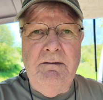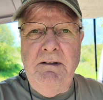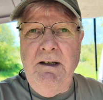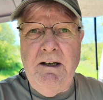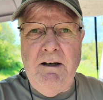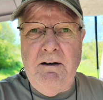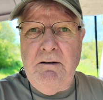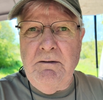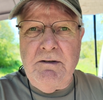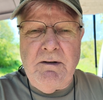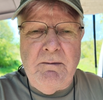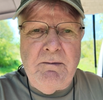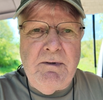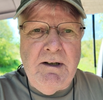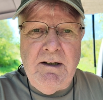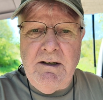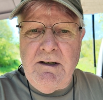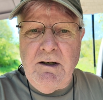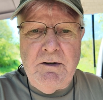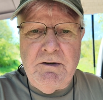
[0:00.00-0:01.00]
you know,
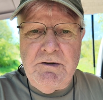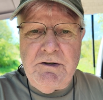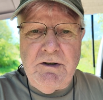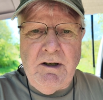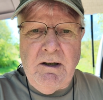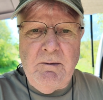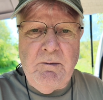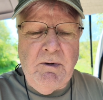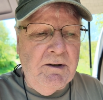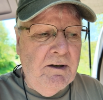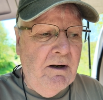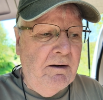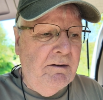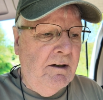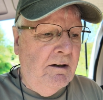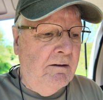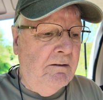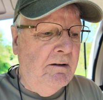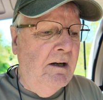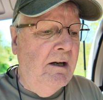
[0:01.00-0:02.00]
something at lunchtime, I don't
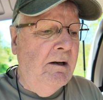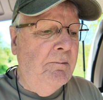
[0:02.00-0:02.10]
know.